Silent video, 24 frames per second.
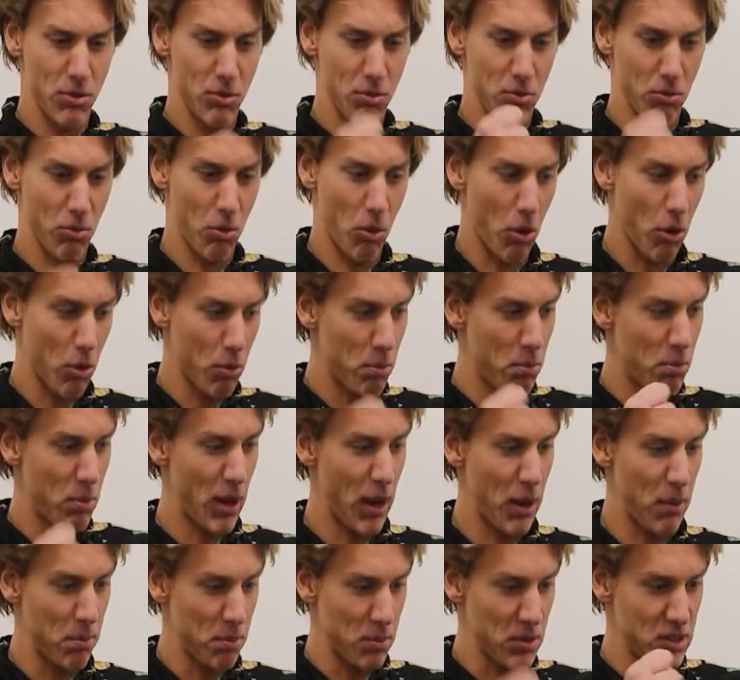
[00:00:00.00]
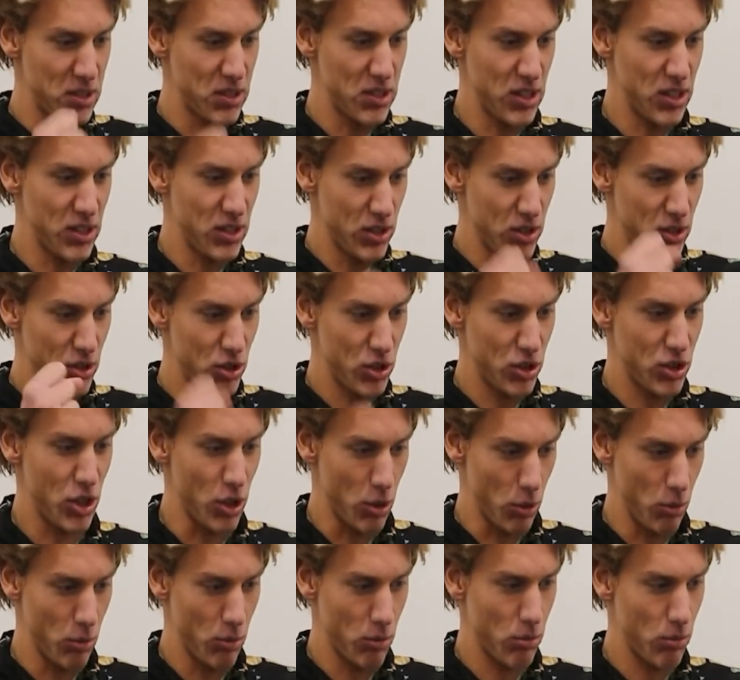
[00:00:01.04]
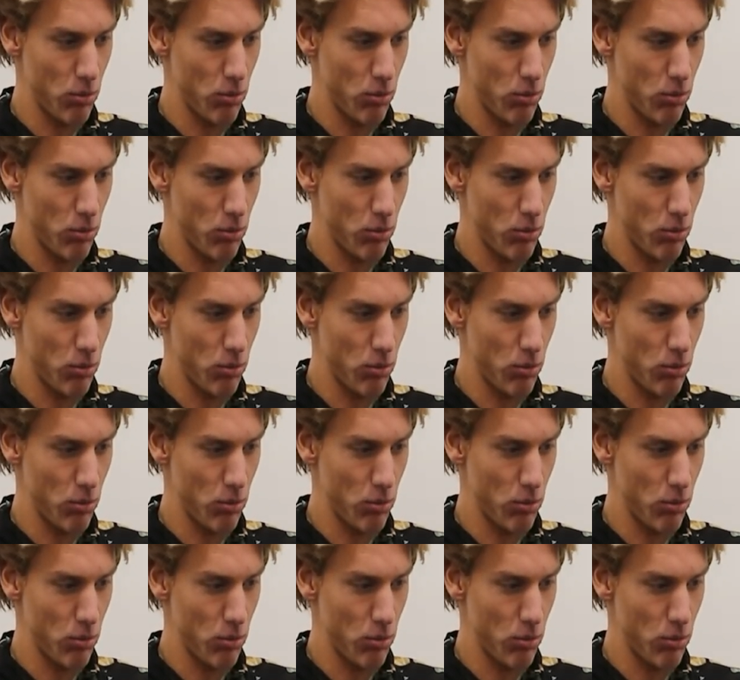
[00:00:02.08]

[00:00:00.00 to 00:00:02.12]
Rock, paper, scissors, shoot.